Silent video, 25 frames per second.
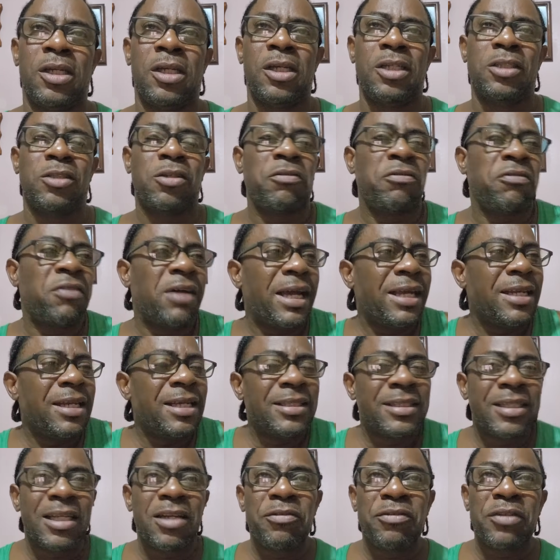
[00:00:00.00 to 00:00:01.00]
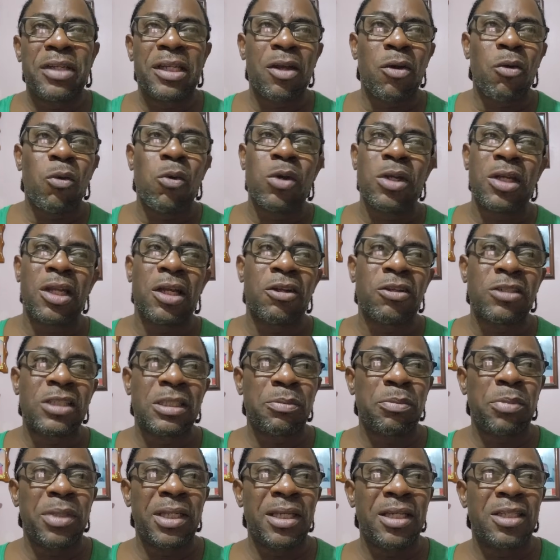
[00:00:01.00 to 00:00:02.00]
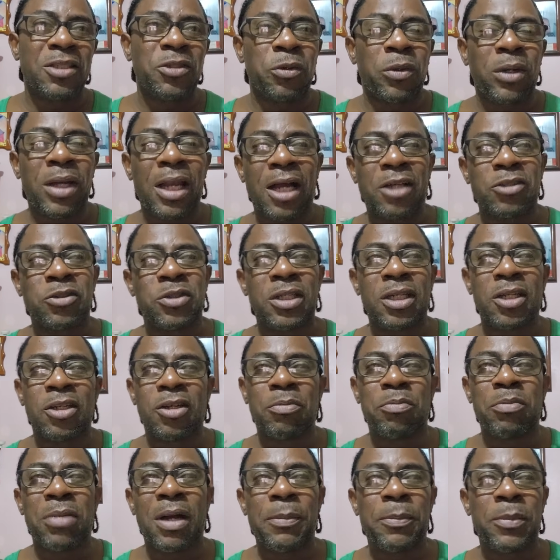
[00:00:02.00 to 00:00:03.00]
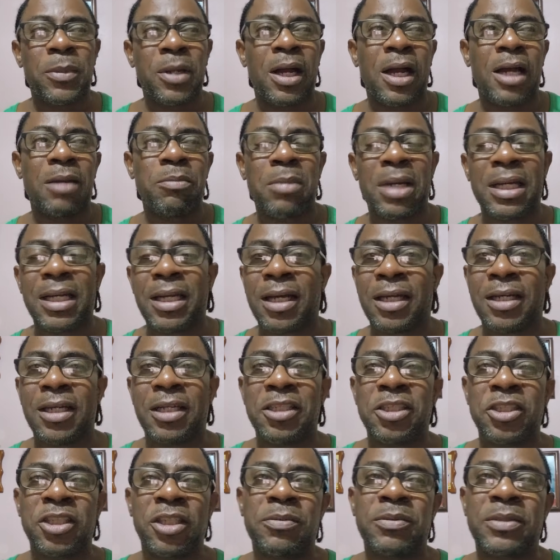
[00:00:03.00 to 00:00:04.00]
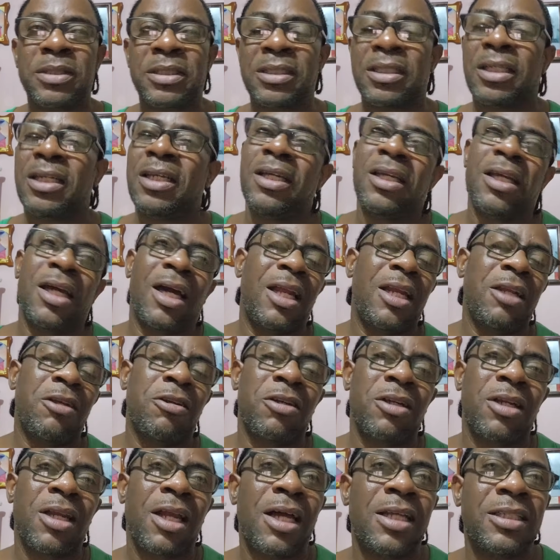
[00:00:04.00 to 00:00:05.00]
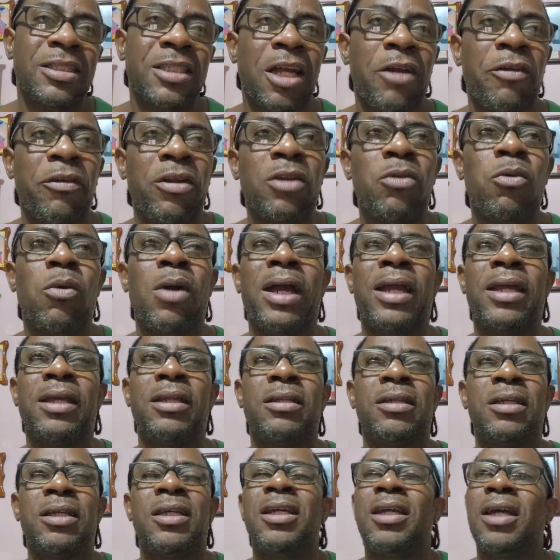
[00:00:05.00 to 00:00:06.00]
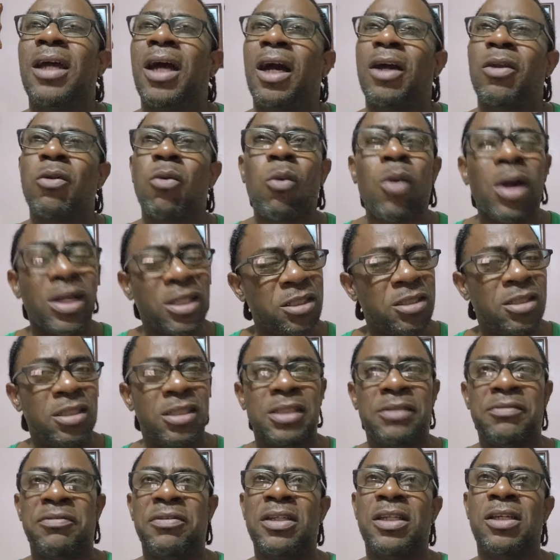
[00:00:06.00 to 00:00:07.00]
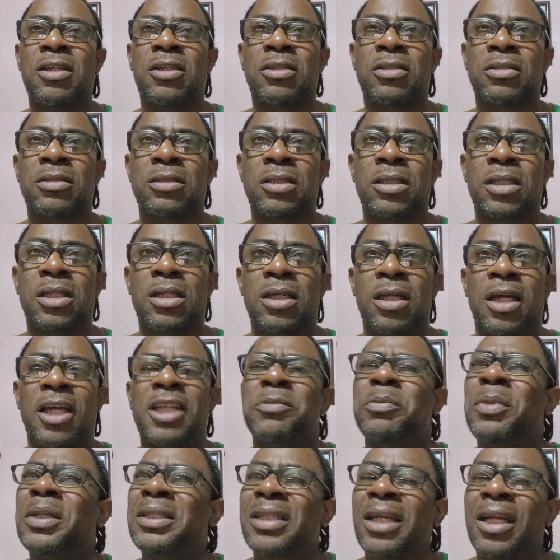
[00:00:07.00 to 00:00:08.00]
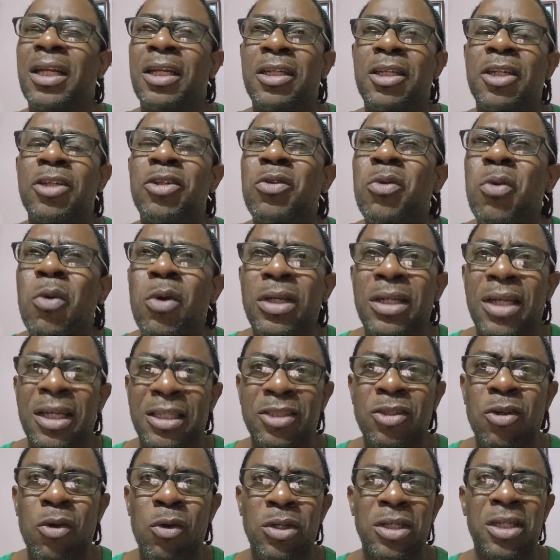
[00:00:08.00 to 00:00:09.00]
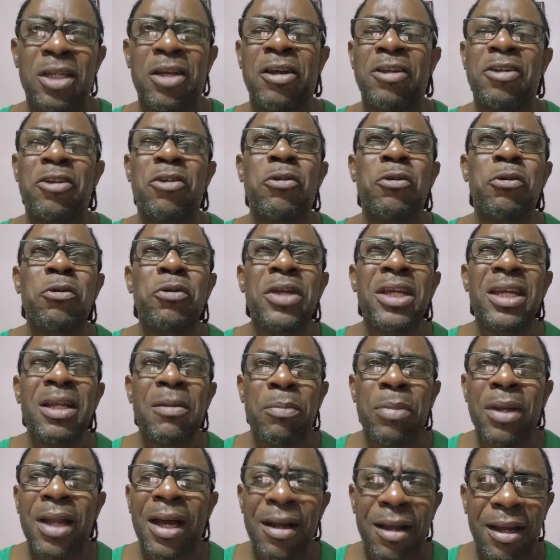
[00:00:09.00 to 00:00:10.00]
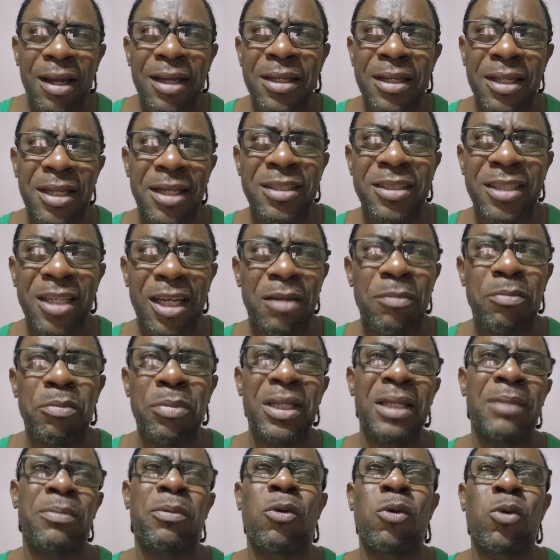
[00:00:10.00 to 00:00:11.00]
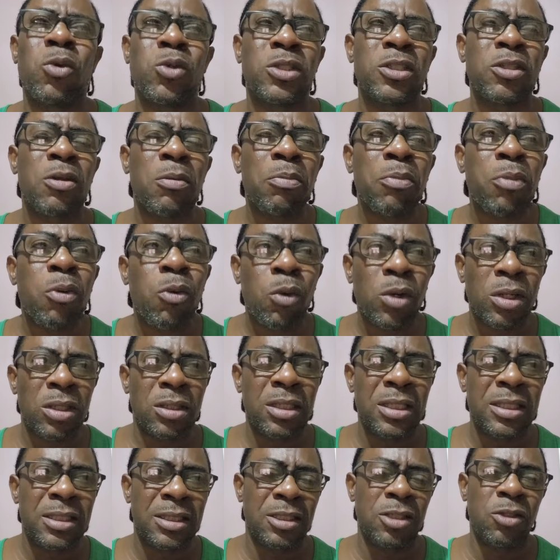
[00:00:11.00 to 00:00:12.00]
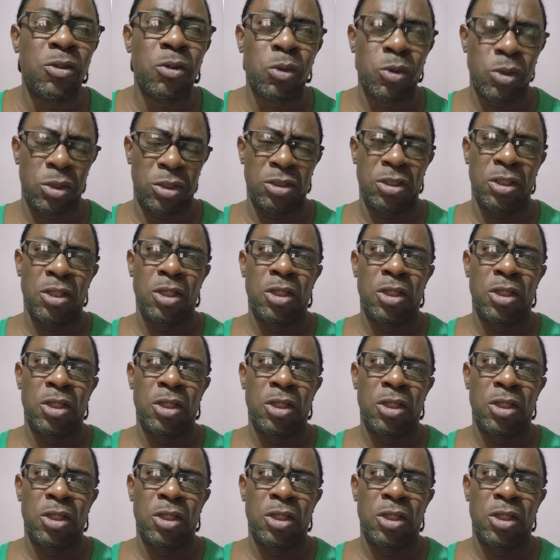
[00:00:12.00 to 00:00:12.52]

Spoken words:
So find yourself in your own little space, relax with little popcorn, banana chips, a little glass of red wine, and watch this video. Especially the donors out there and the real Planka Nation people who support this youth,